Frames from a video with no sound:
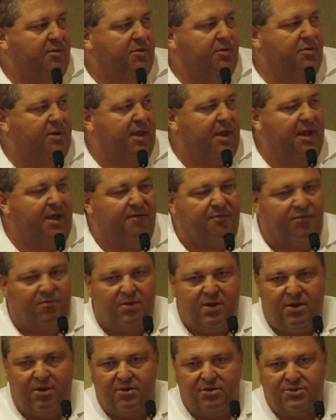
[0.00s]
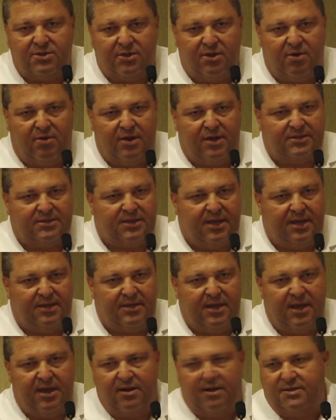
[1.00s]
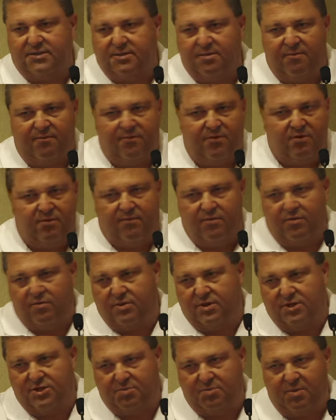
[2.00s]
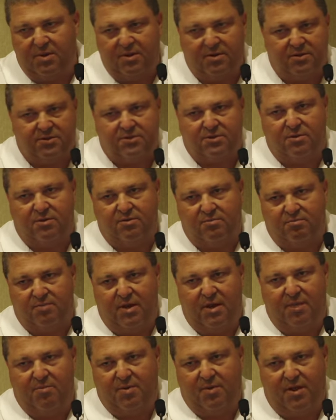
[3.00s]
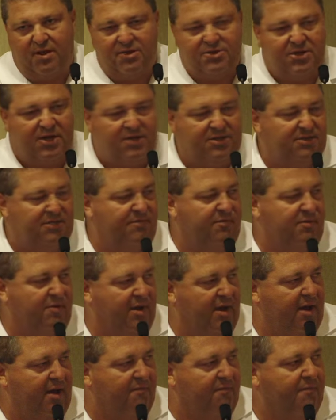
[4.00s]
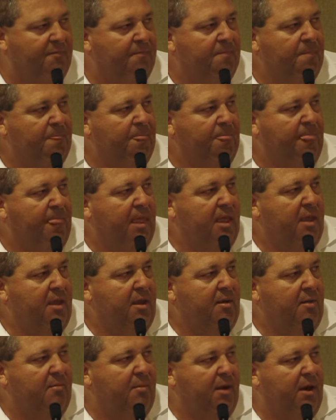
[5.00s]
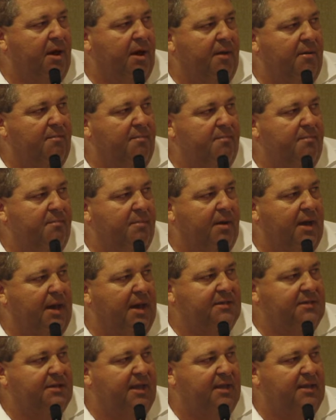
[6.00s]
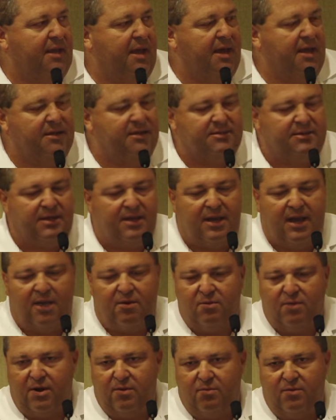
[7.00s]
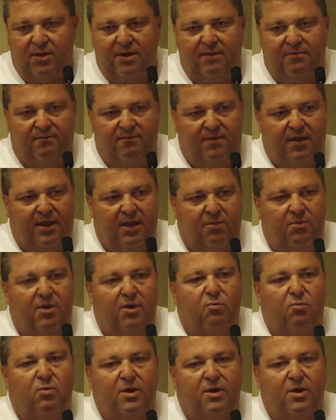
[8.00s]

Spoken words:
2.5, 3 years ago, I sat down, and some of you have heard this spiel, so I apologize if you have. I sat down and said, I want to reinvent, I want to